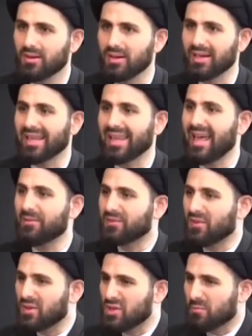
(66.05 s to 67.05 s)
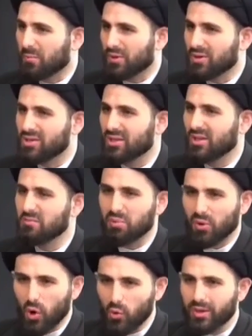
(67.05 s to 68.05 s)
It left this person
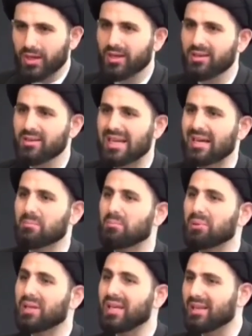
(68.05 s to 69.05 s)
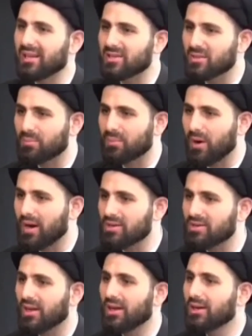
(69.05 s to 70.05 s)
broken, completely depressed,
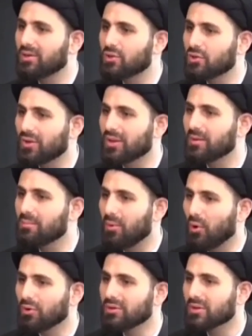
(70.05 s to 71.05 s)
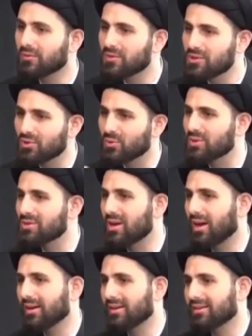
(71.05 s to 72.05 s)
to the point of
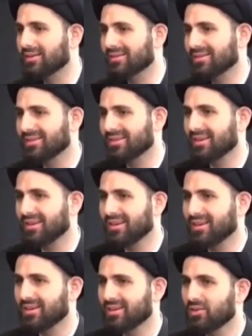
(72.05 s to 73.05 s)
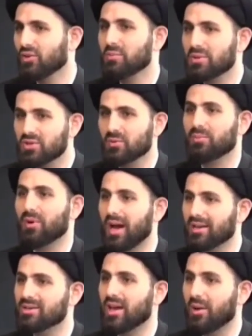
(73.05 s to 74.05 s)
suicide. You'd be
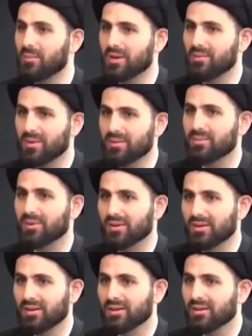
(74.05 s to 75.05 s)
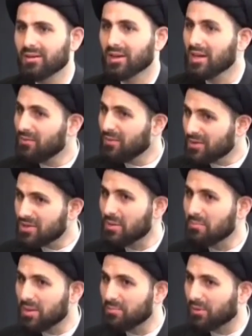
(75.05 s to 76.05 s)
surprised how many people, even some
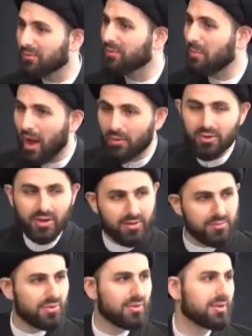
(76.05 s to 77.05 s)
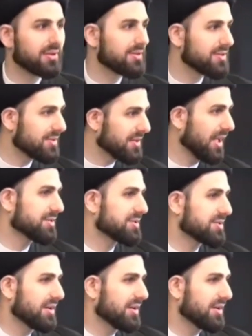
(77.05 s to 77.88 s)
people from our communities, yes.